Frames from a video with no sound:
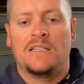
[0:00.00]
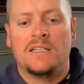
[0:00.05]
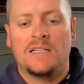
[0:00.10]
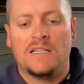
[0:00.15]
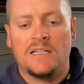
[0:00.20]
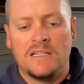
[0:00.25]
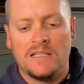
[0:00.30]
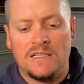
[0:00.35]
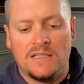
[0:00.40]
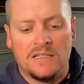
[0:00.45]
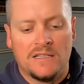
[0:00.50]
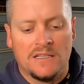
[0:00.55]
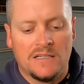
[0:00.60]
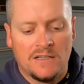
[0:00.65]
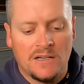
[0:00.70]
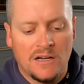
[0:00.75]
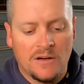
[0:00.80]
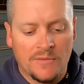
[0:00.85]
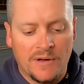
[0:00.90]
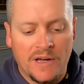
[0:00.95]
that
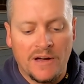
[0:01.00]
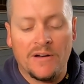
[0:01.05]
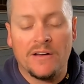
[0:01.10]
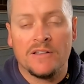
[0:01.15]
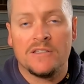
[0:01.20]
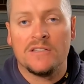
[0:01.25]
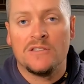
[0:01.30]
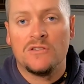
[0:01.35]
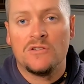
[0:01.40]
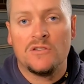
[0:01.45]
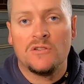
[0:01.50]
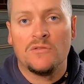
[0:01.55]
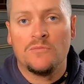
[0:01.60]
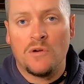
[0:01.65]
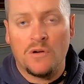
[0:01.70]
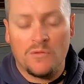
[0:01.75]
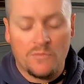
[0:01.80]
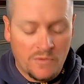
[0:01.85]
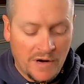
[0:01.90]
I'm going to do my